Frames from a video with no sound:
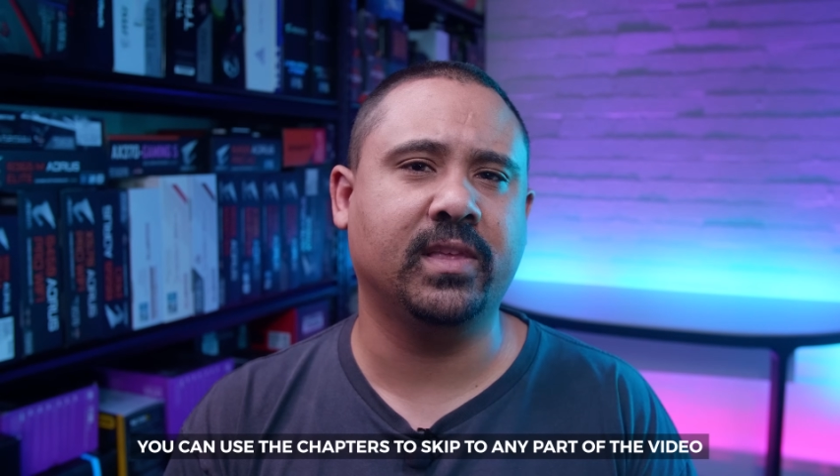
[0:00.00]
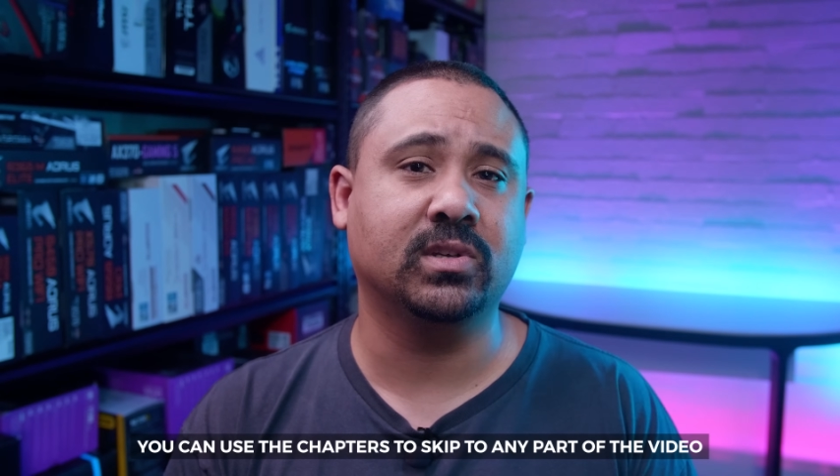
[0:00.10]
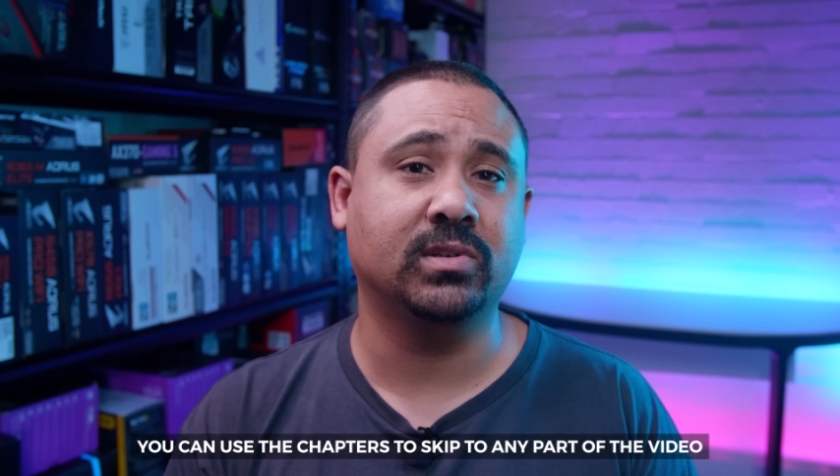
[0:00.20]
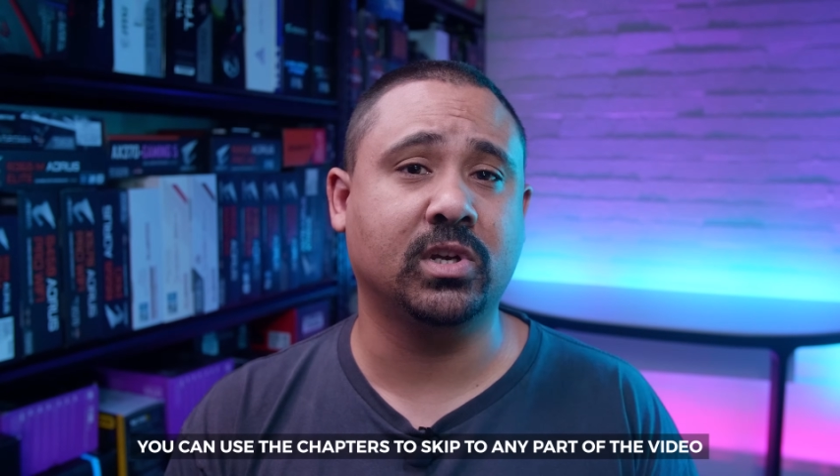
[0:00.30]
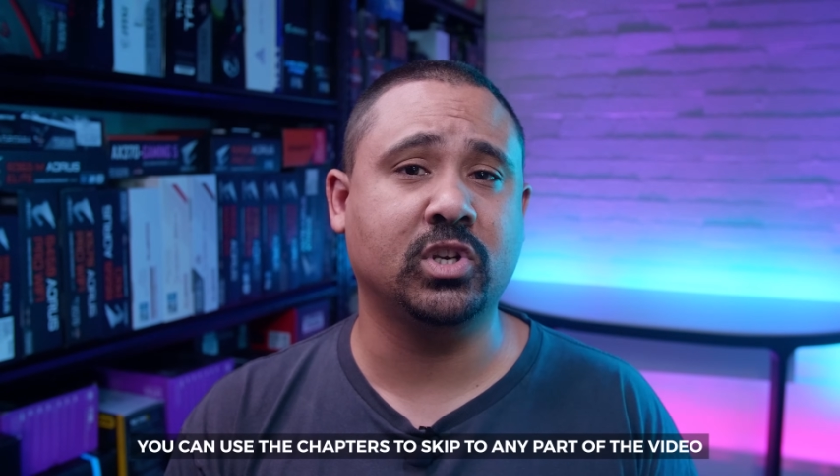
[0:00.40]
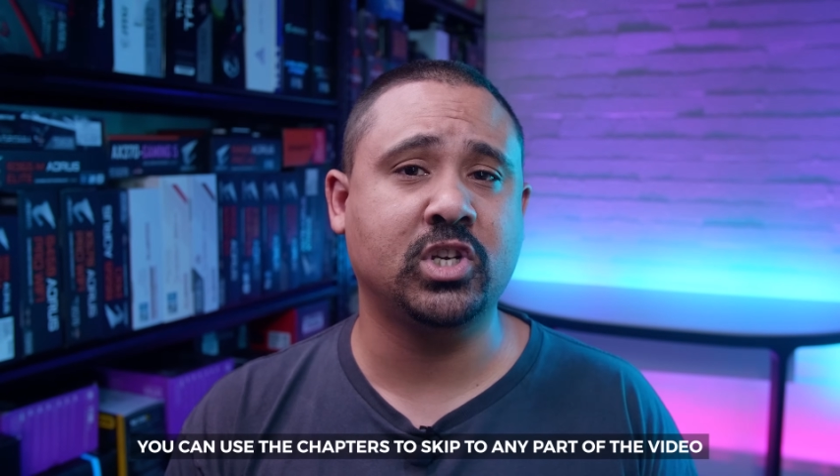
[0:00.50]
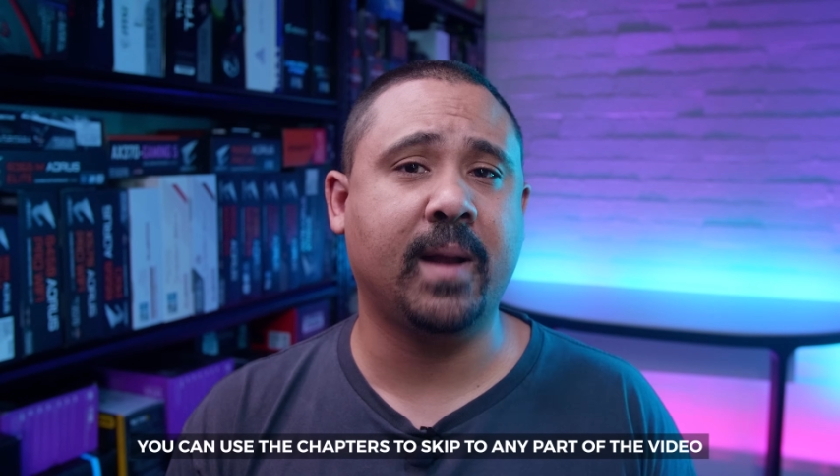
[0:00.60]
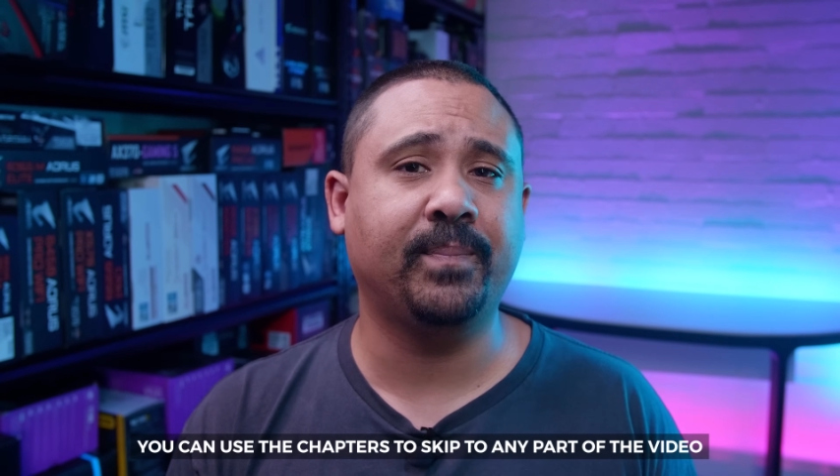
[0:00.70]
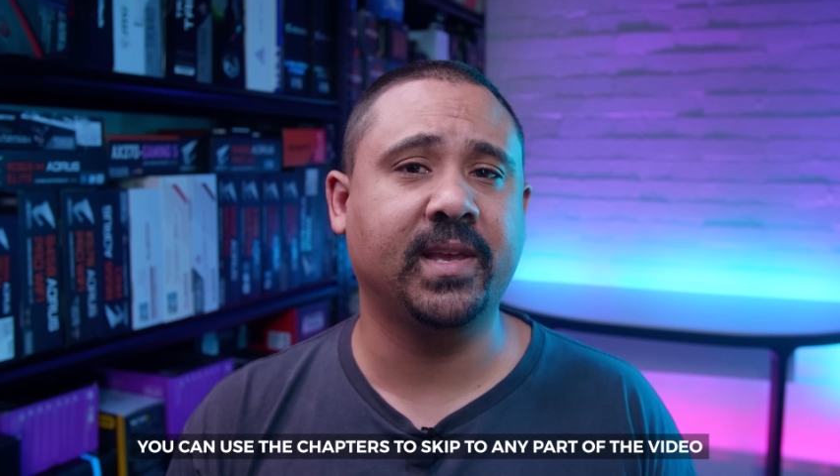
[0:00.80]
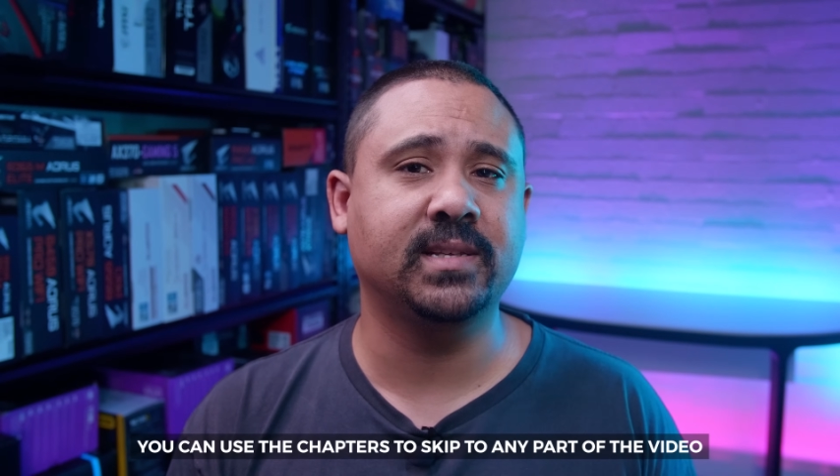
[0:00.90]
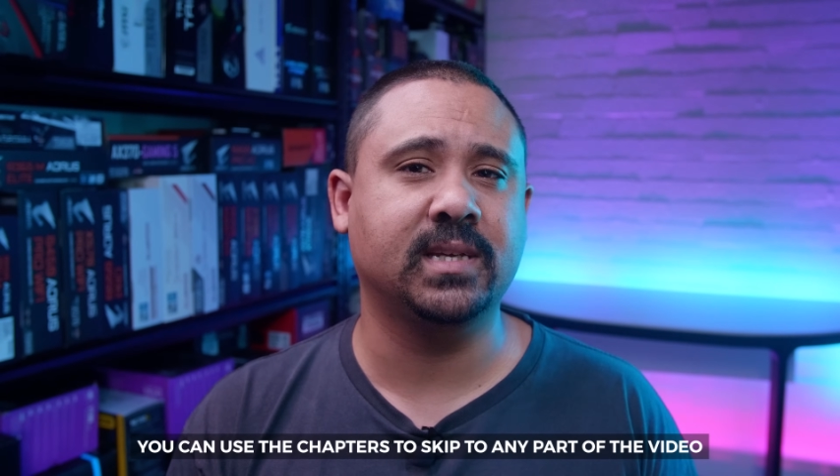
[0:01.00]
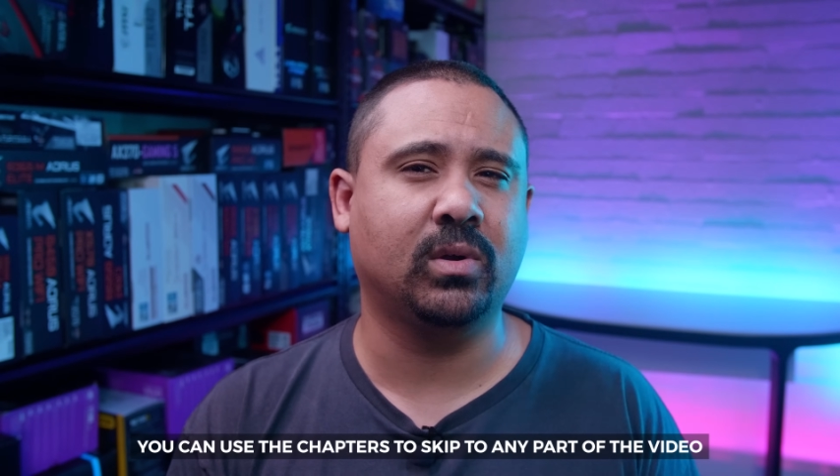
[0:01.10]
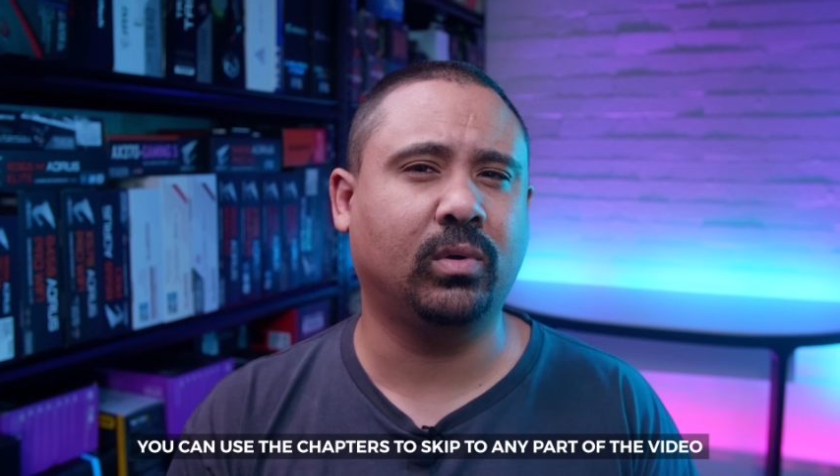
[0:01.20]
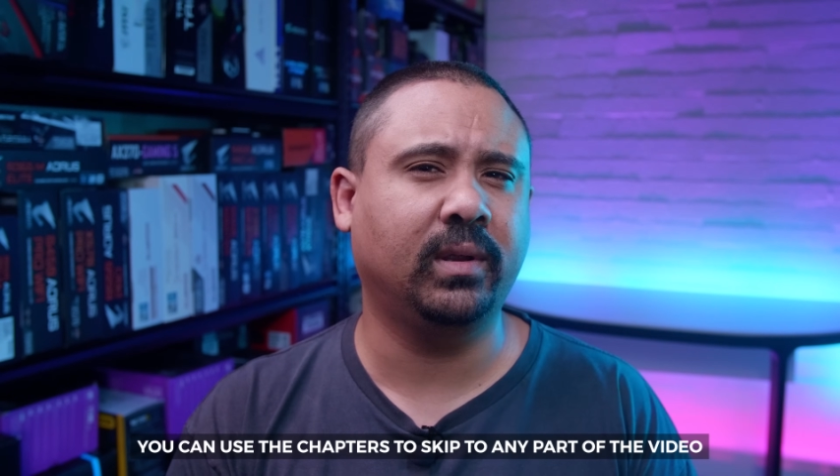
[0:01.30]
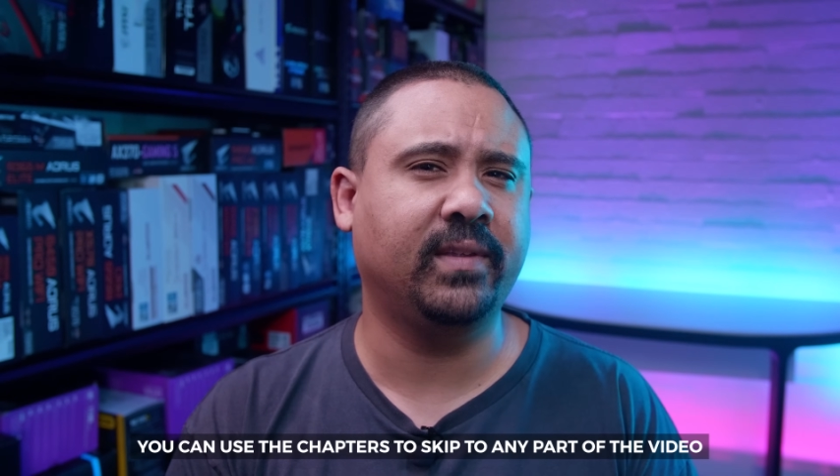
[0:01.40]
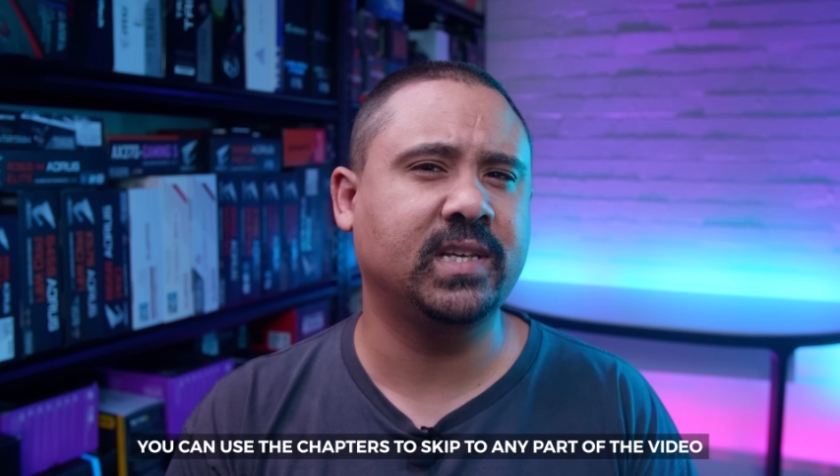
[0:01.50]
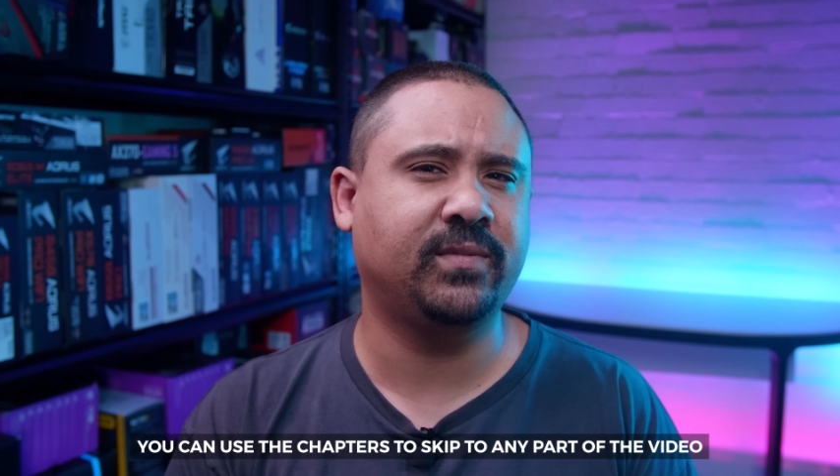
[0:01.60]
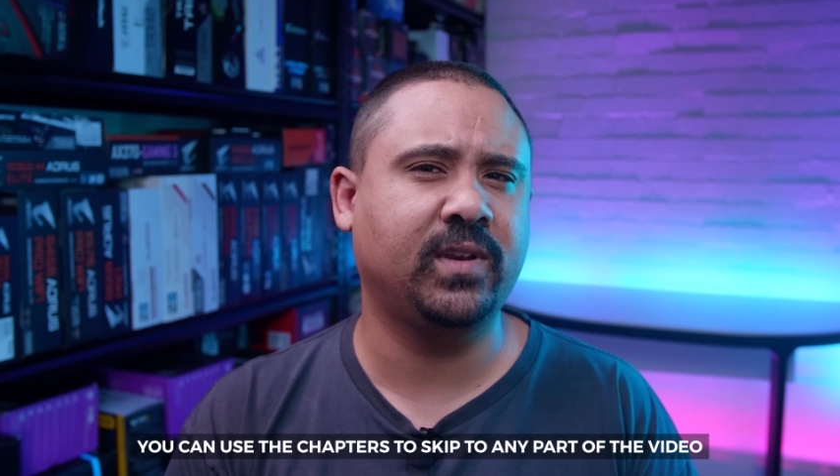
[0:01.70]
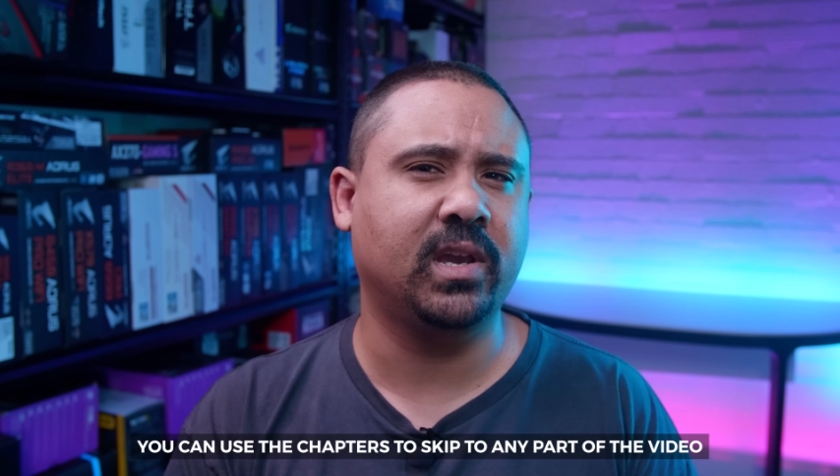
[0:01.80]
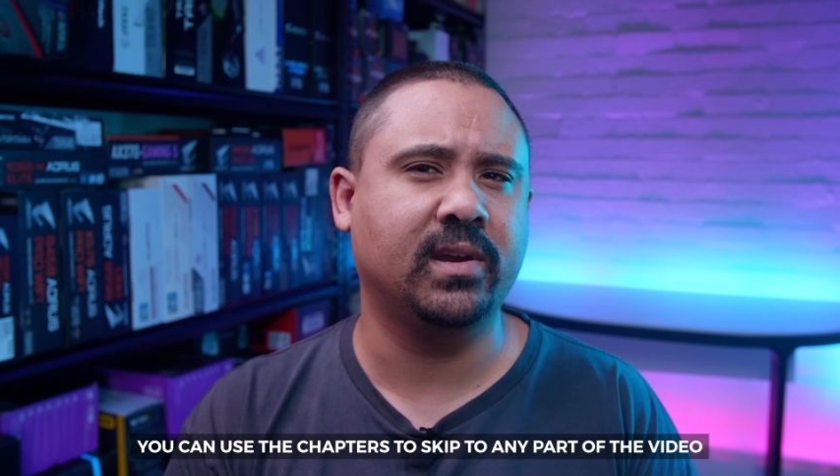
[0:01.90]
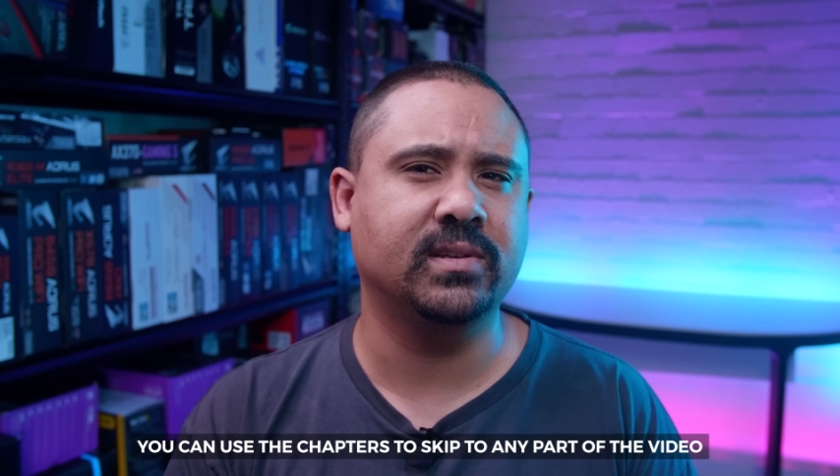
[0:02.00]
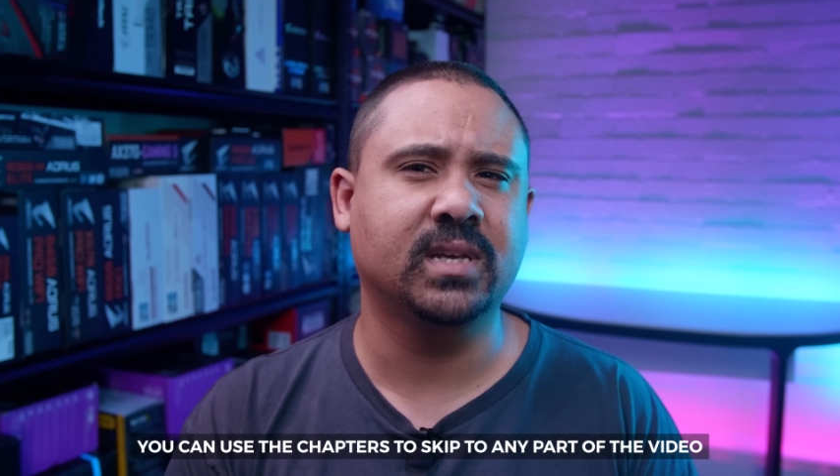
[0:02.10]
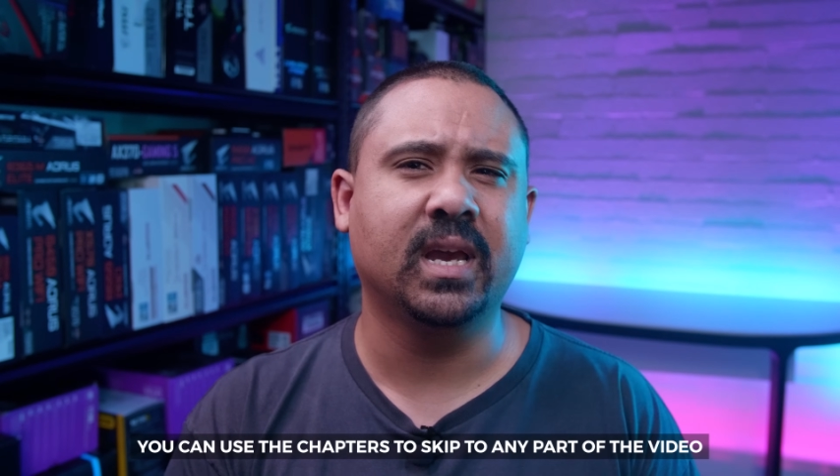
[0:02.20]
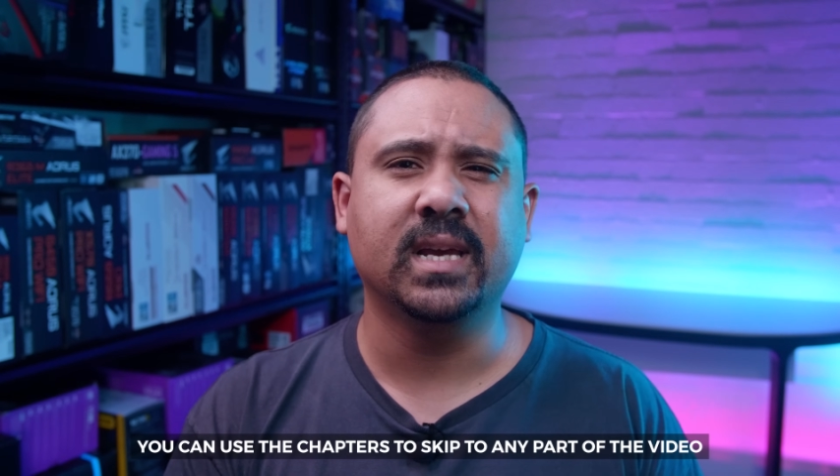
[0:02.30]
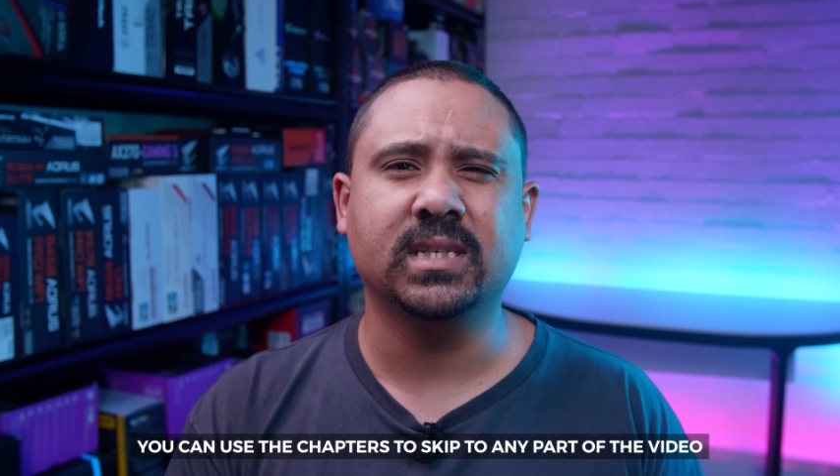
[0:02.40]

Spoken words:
There's also chapters in all of these videos.